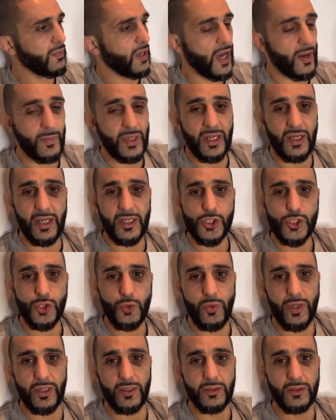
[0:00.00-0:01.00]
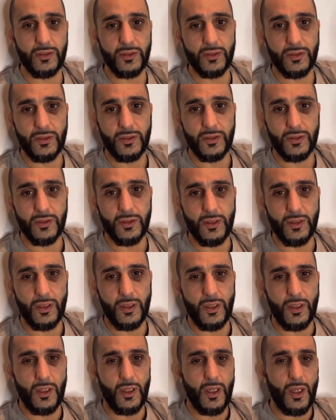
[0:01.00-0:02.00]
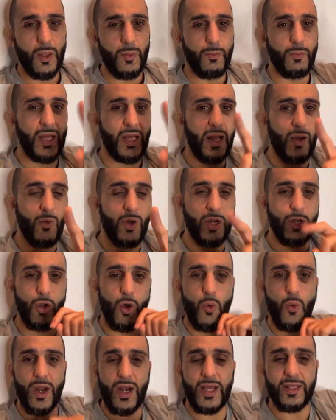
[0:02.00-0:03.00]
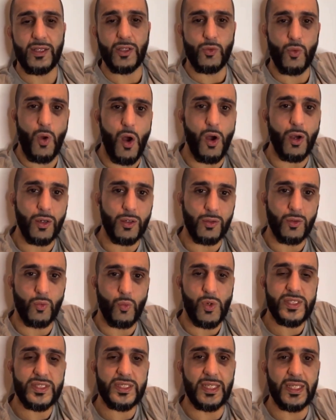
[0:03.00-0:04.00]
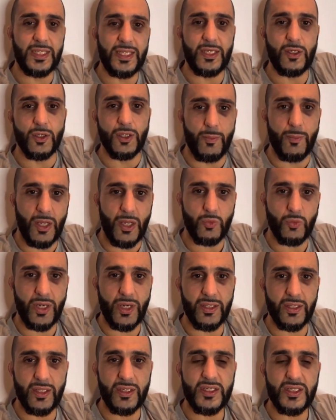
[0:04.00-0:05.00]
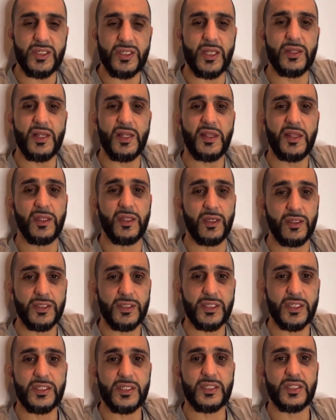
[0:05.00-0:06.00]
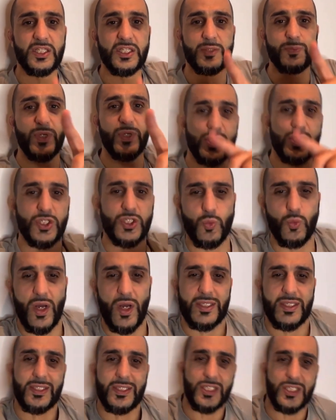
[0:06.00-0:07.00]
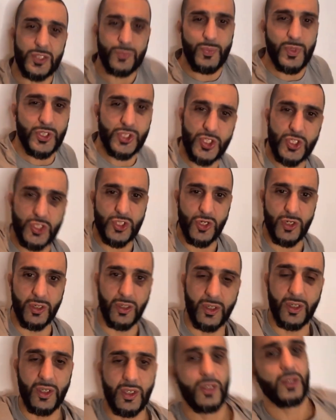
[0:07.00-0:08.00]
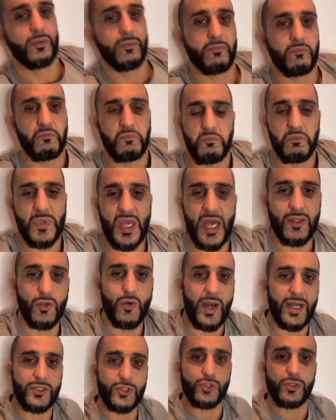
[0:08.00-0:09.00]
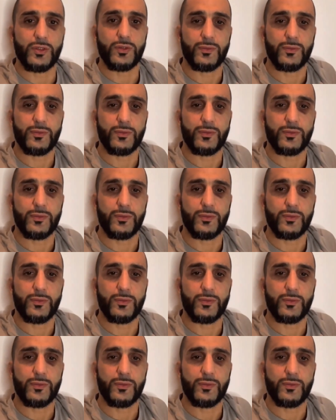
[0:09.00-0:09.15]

I'm going to let you in. But I want to know what I did wrong. What's illegal about what I did? He said nothing. He said suspicious. What's suspicious, sir? He had no answer.